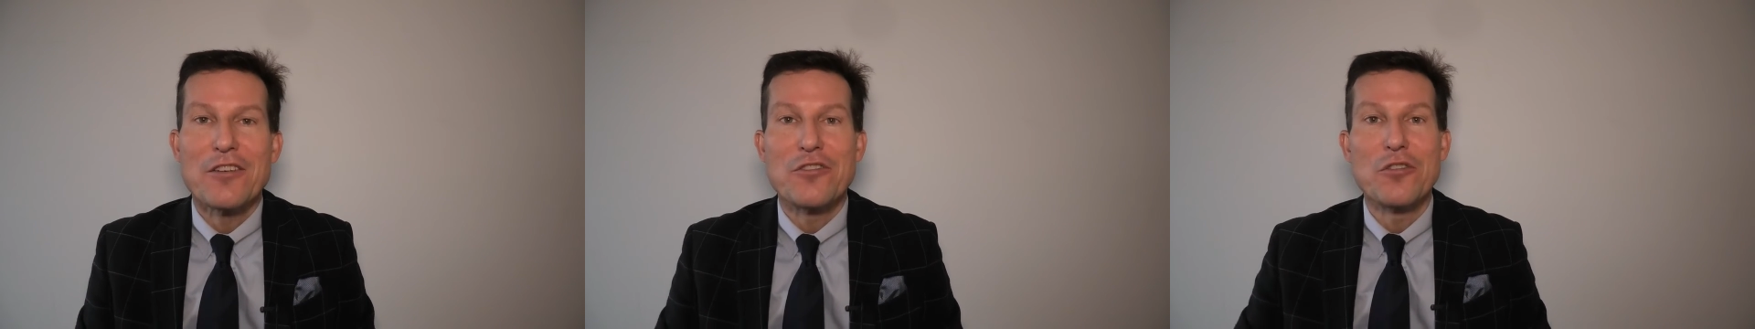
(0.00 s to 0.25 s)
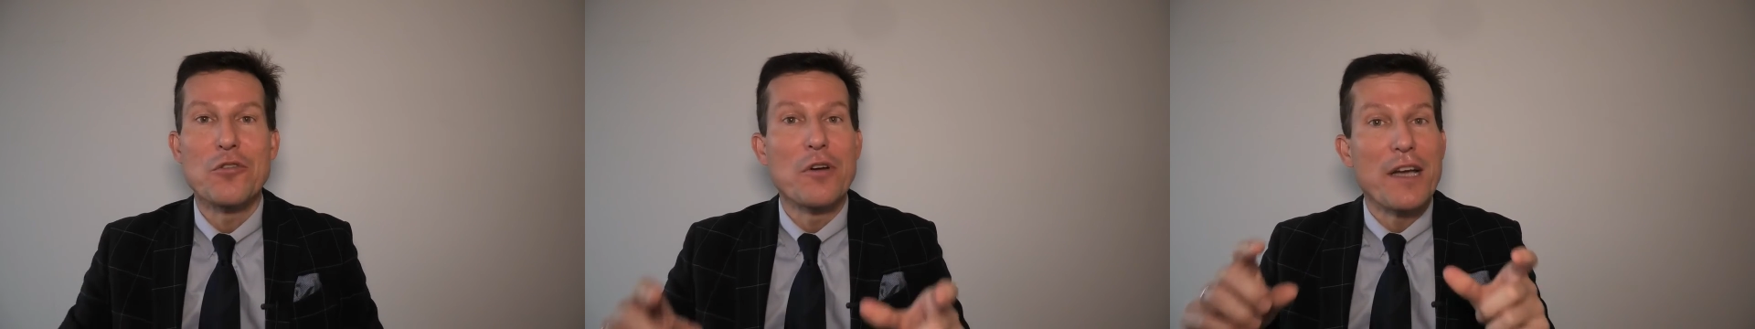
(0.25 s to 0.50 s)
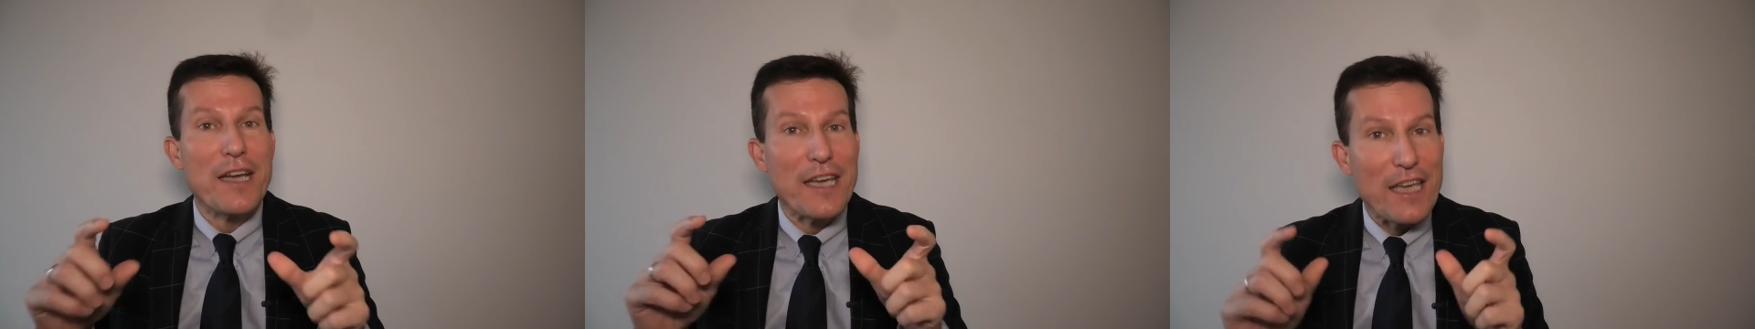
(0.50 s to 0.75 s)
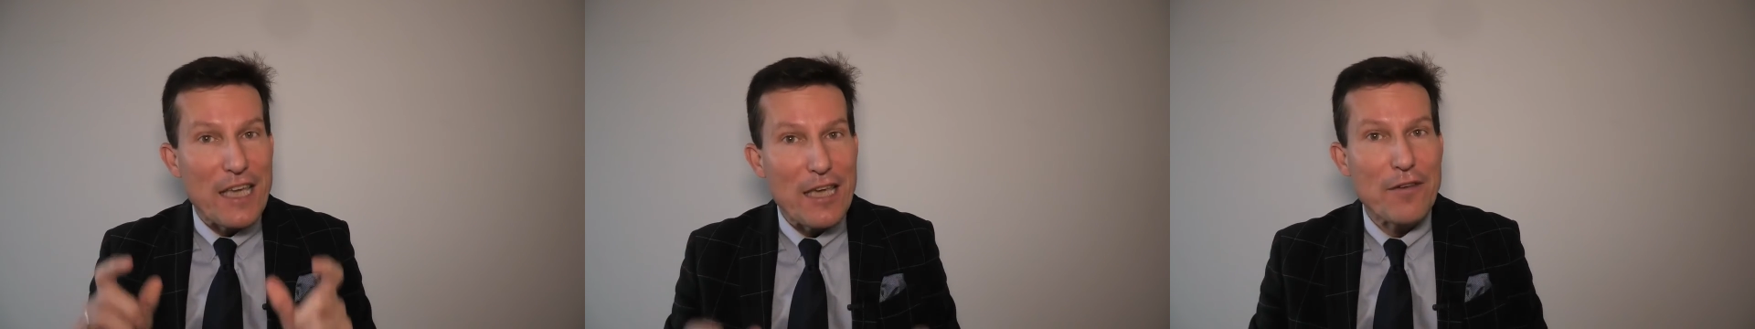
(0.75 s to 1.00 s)
to
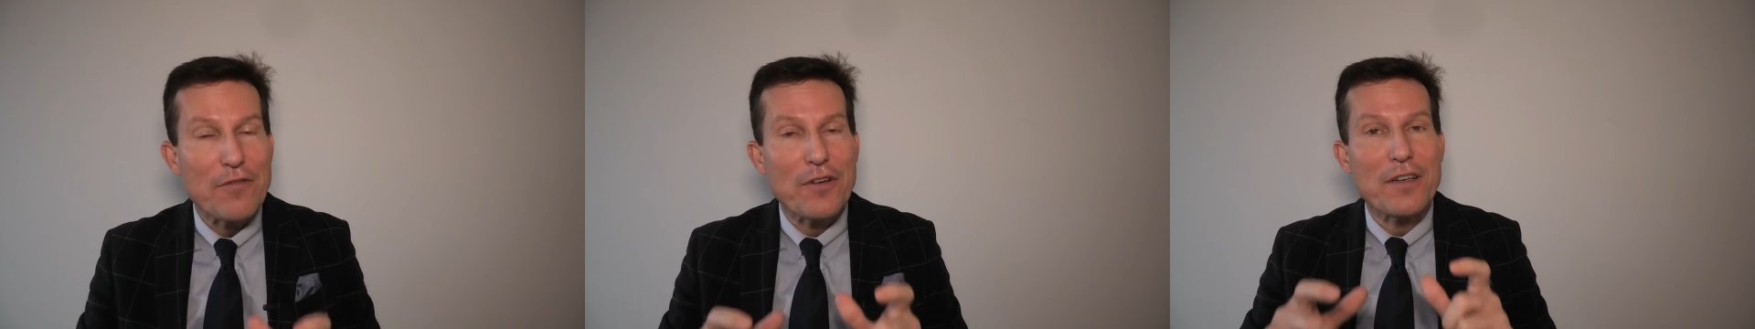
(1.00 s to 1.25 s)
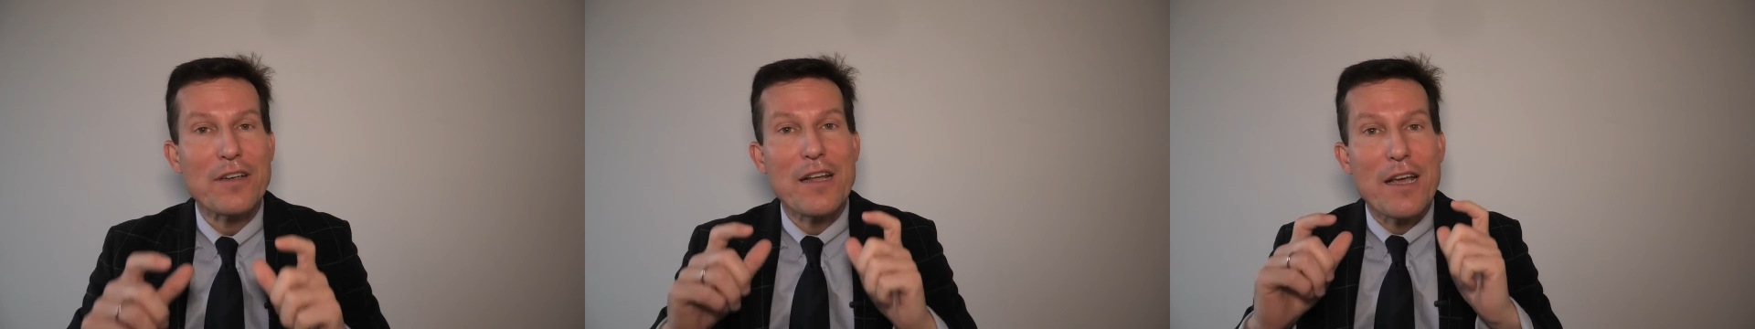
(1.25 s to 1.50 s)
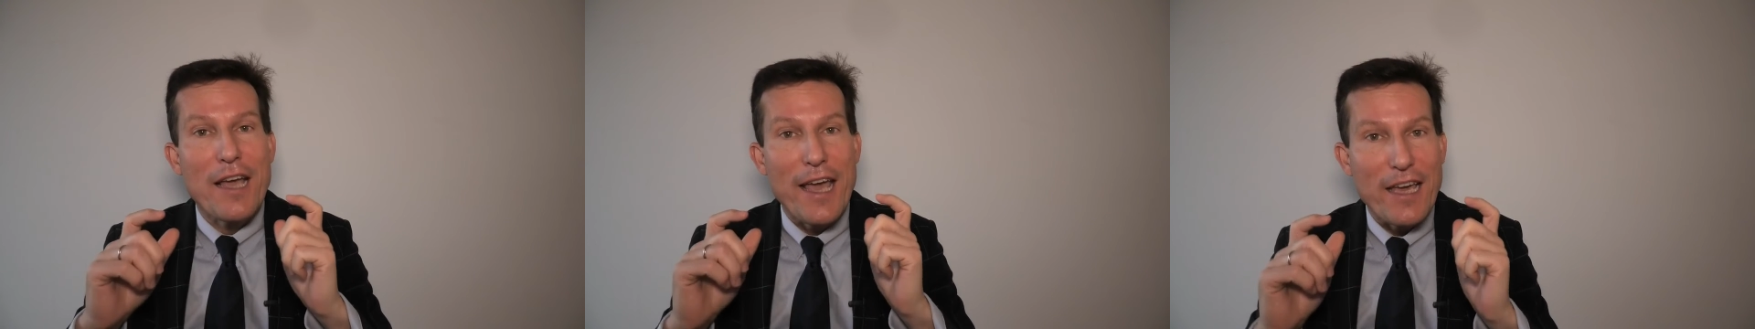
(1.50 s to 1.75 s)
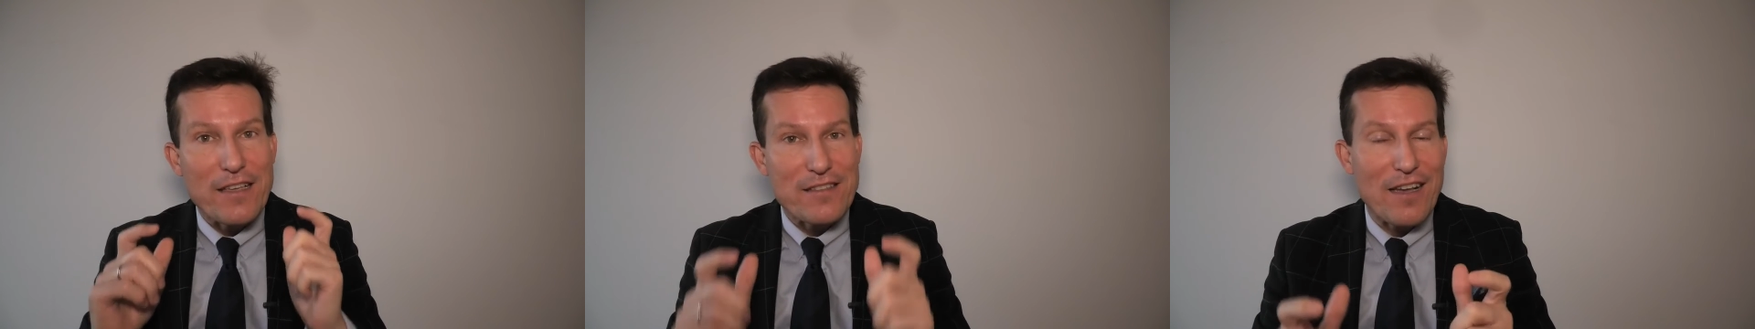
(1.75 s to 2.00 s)
even
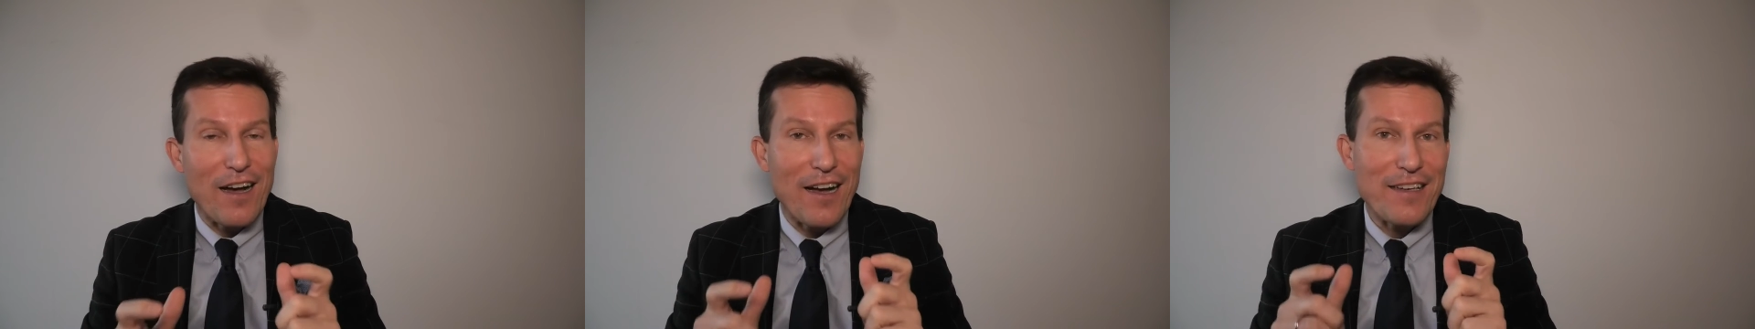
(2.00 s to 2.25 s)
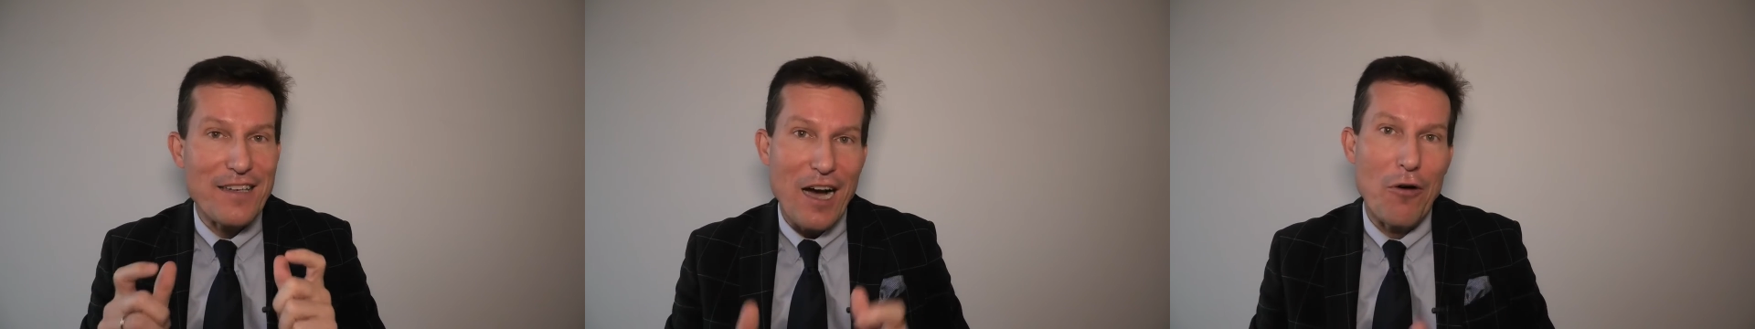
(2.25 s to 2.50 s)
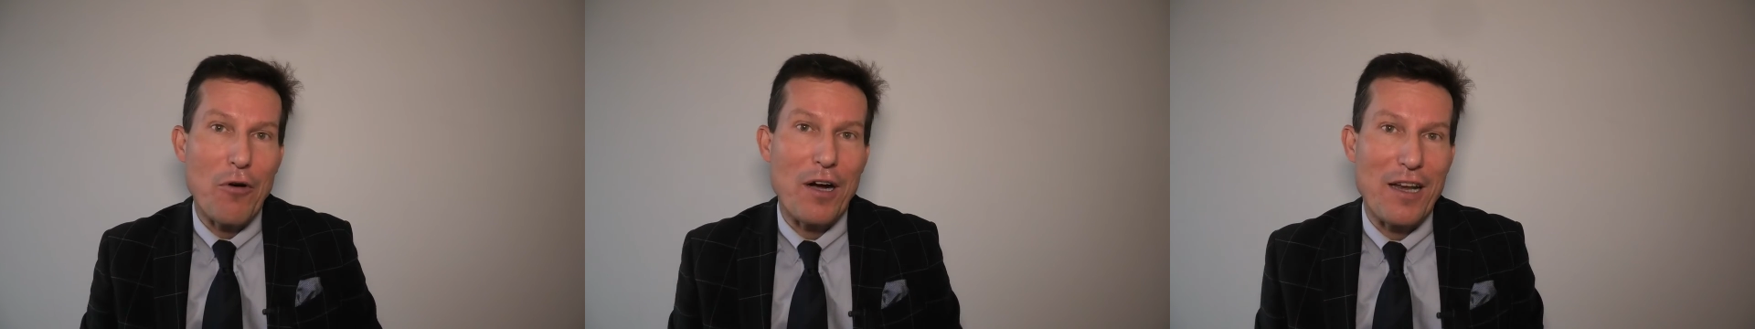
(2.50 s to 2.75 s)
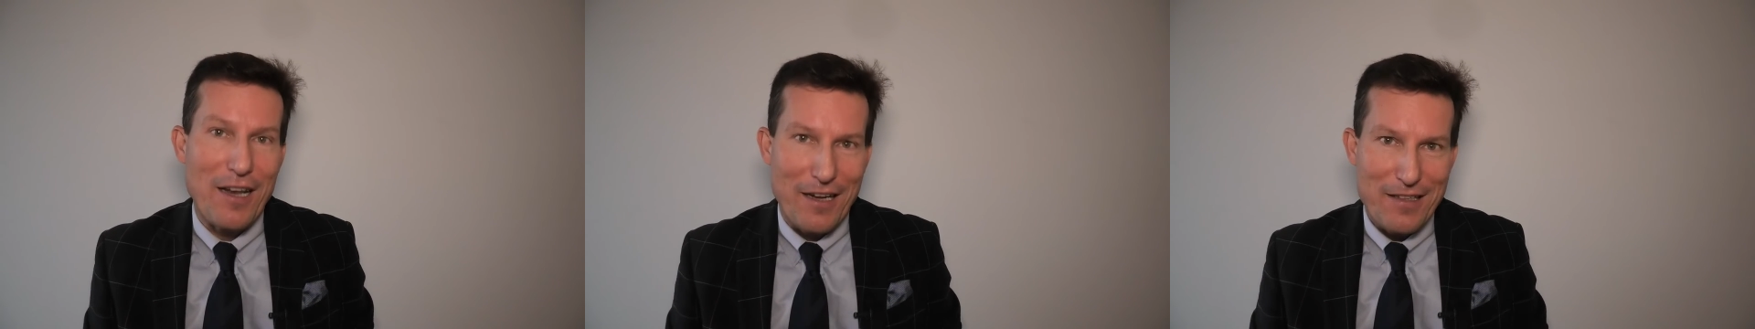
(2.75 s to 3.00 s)
excite our
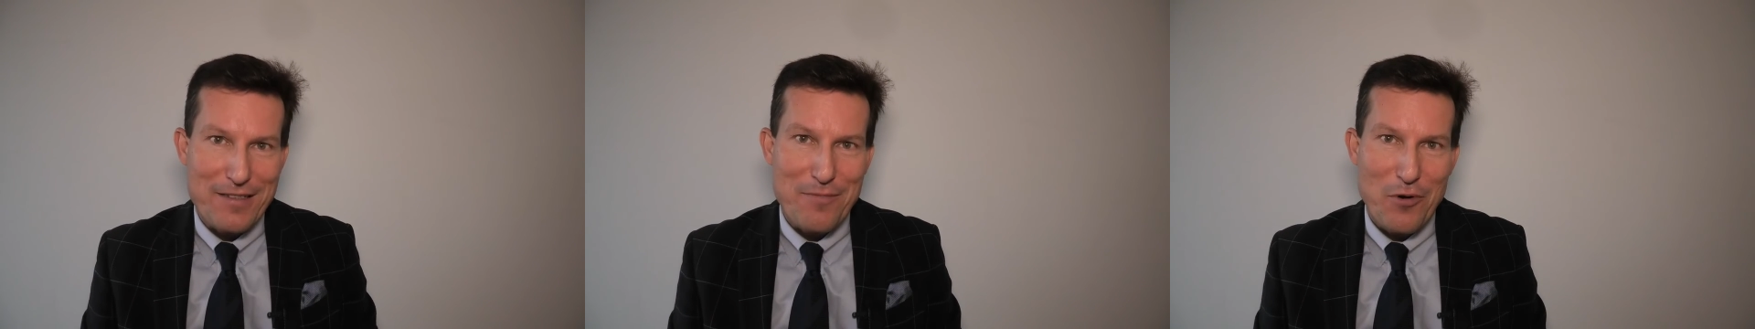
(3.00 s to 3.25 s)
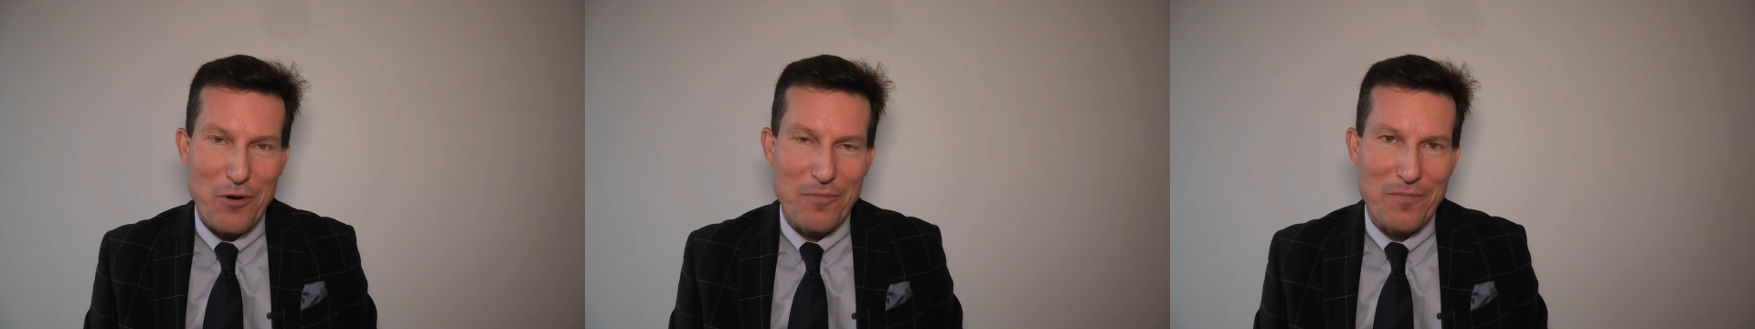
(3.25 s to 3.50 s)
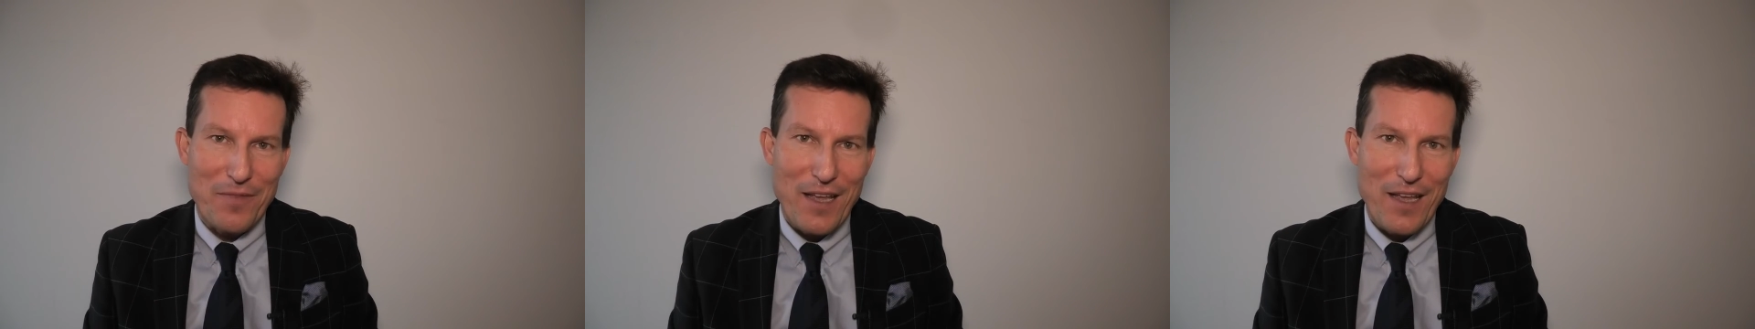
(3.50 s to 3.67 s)
clients more.